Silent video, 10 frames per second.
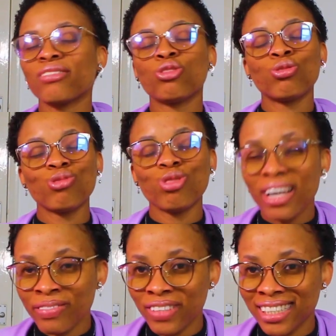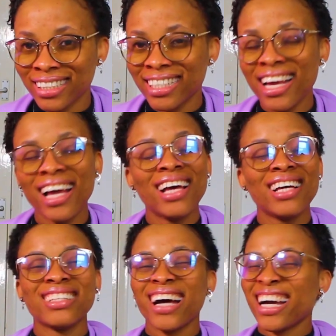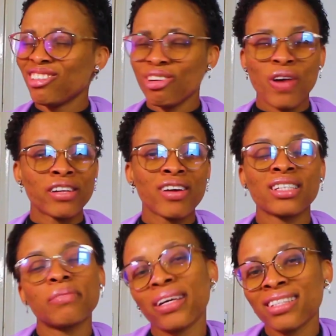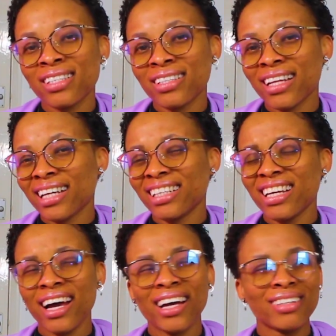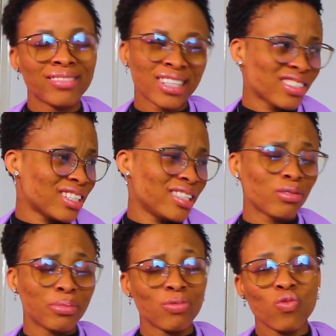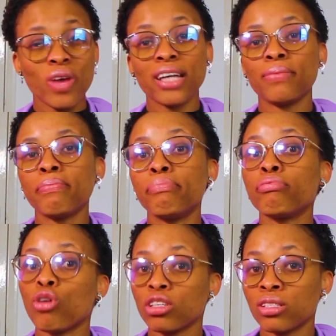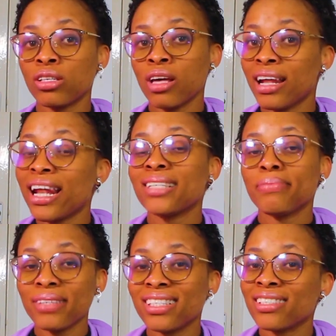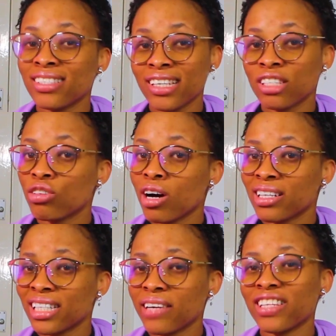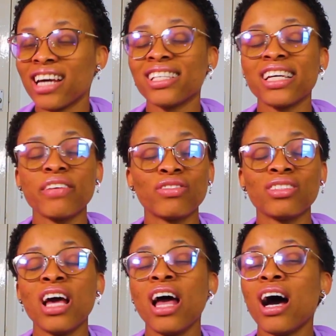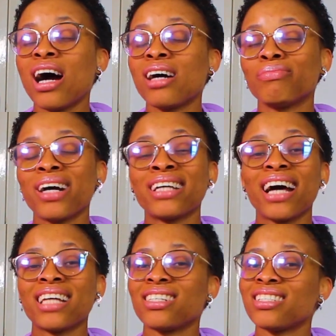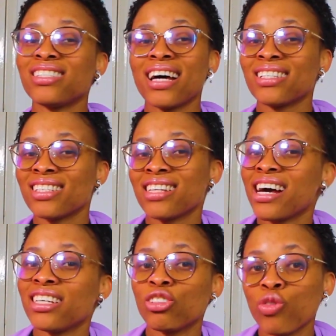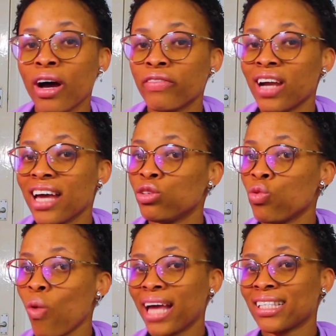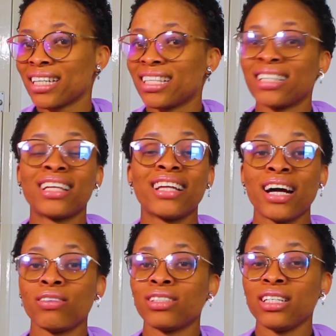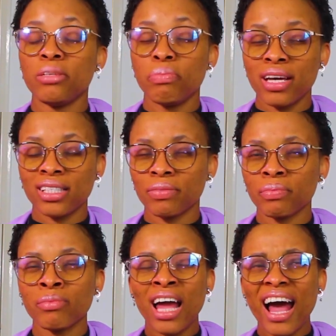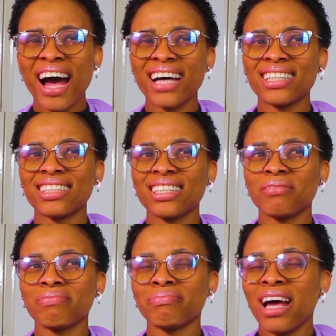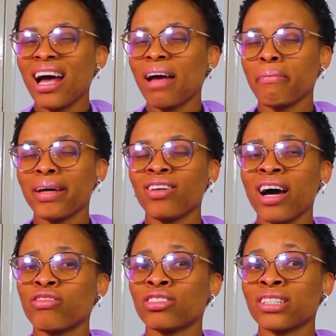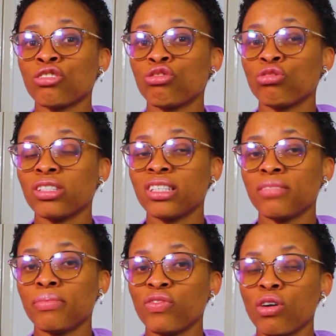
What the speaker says: traveling. I know you were not expecting that. Yeah, sounds a little bit weird, but let's be sincere to ourselves. There's even an adage that says that a traveler is wiser than an elderly person. And I may not have understood this before, but